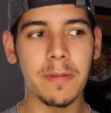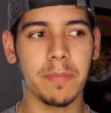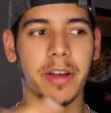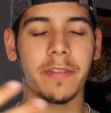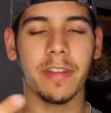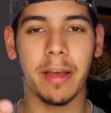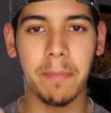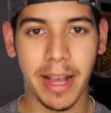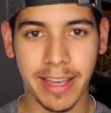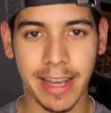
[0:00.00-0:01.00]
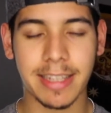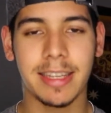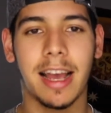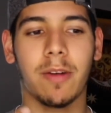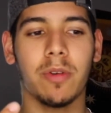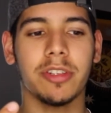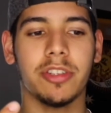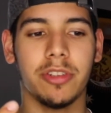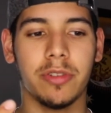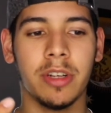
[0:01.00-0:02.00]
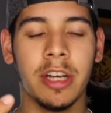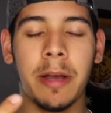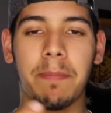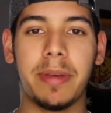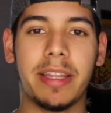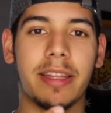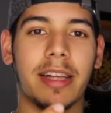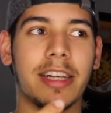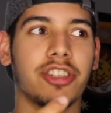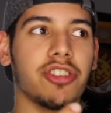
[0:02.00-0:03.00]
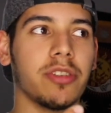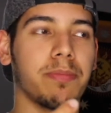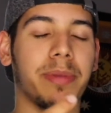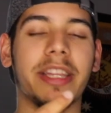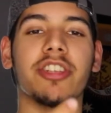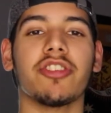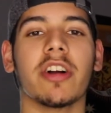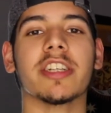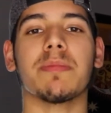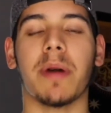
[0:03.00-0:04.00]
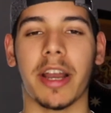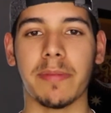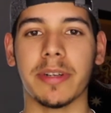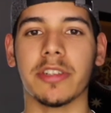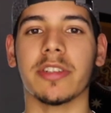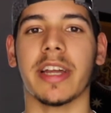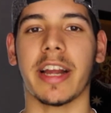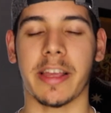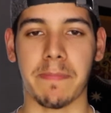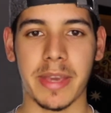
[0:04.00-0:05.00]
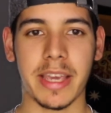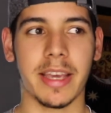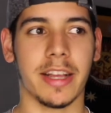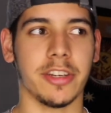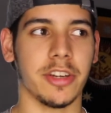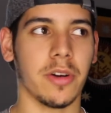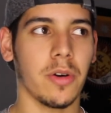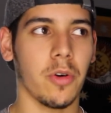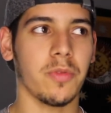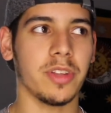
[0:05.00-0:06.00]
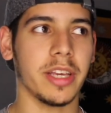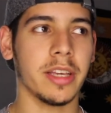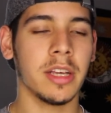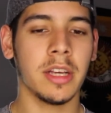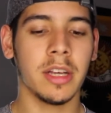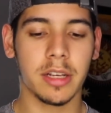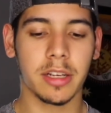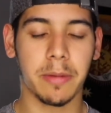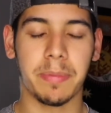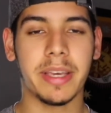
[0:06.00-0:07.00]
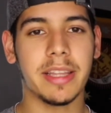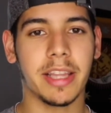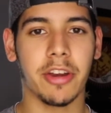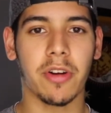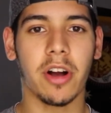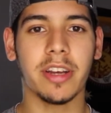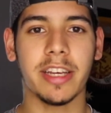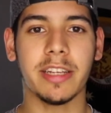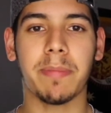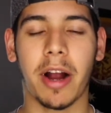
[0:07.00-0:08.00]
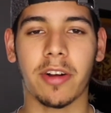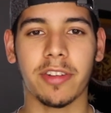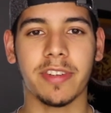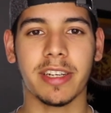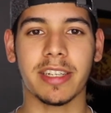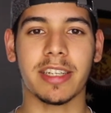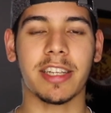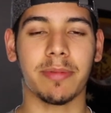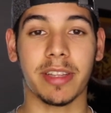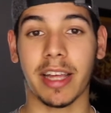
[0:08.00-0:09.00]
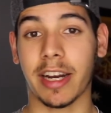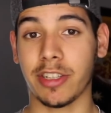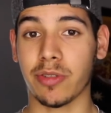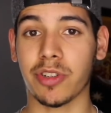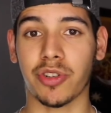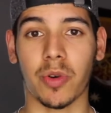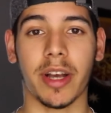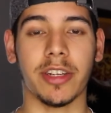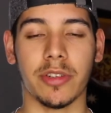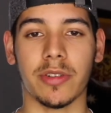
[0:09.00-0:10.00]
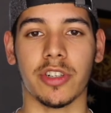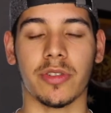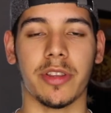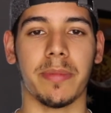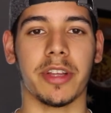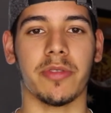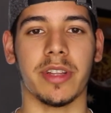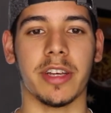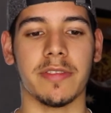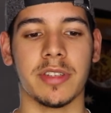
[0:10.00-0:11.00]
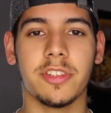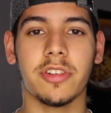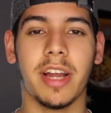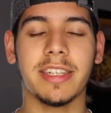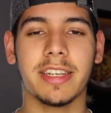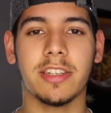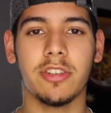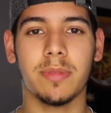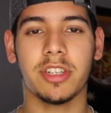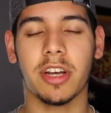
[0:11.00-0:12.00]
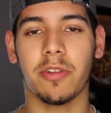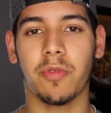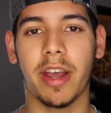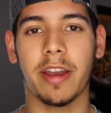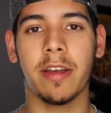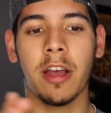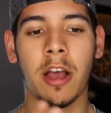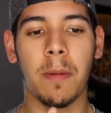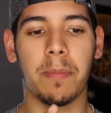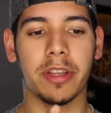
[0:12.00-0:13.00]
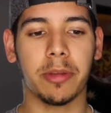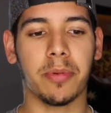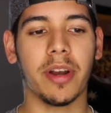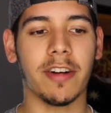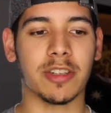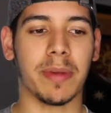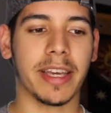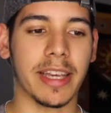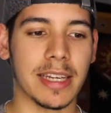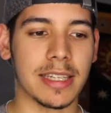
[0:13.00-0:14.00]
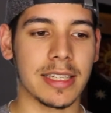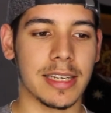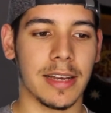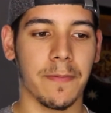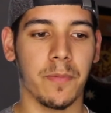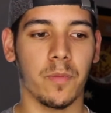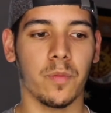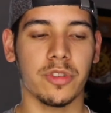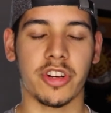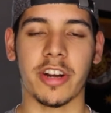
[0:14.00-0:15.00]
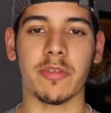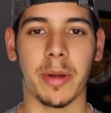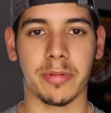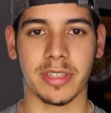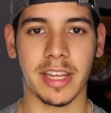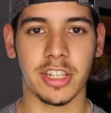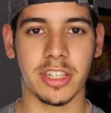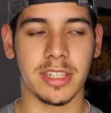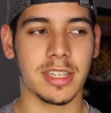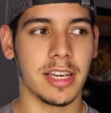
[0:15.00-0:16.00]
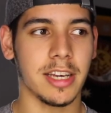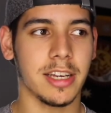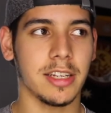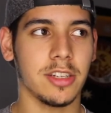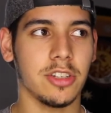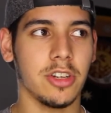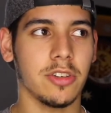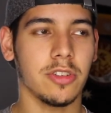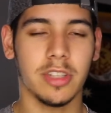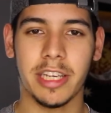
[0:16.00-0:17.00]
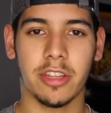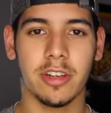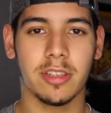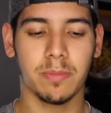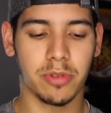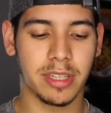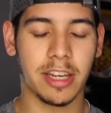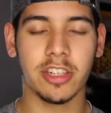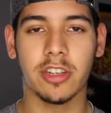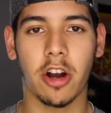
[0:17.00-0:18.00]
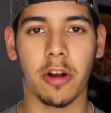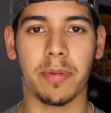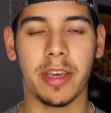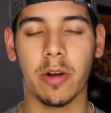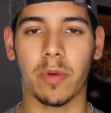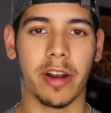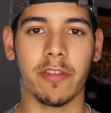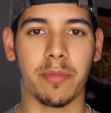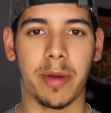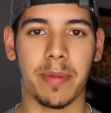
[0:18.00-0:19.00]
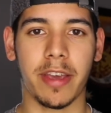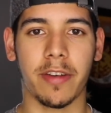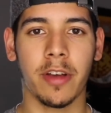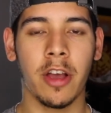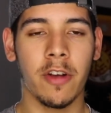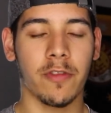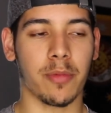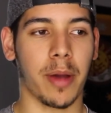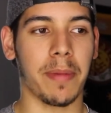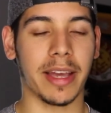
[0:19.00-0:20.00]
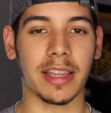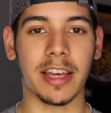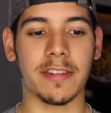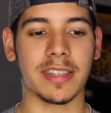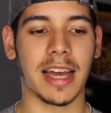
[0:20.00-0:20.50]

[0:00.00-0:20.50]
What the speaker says: But in my case, I want to be the strongest bodybuilder that I can be, and hopefully compete later on in powerlifting, because it's something that I do enjoy. I do enjoy the big three lifts. So not to get too much on a rant, but the point I was making is training with my percentages, and either it's percentages or RP or whatever it may be for my main lifts,